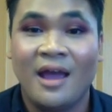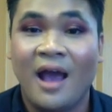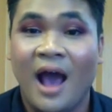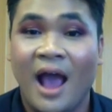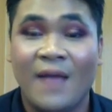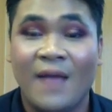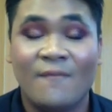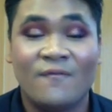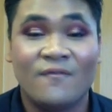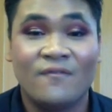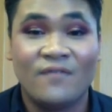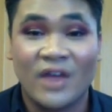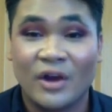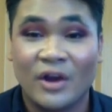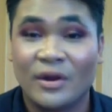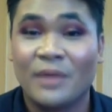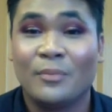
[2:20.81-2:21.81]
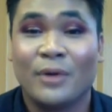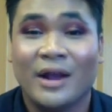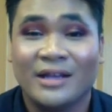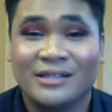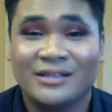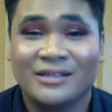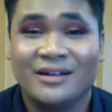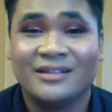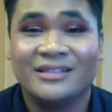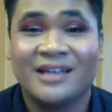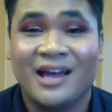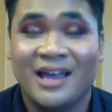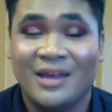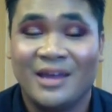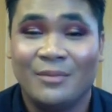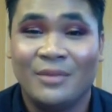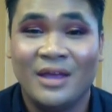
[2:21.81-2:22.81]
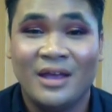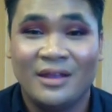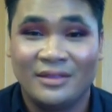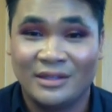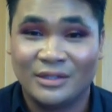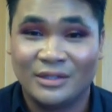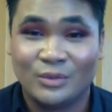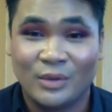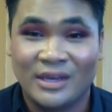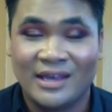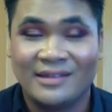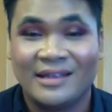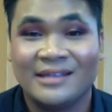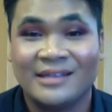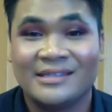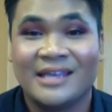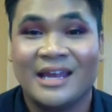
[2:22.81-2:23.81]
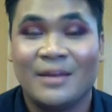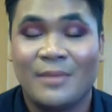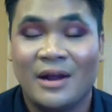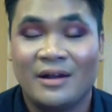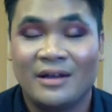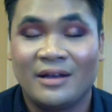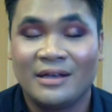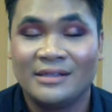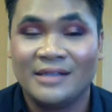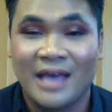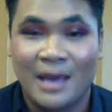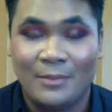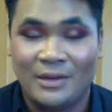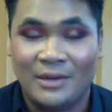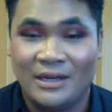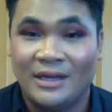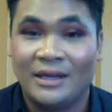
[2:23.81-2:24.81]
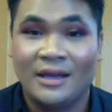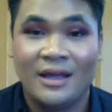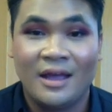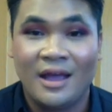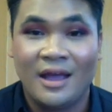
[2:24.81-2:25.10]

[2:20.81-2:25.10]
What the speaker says: I'm very pressed on time this weekend that Skate America is happening.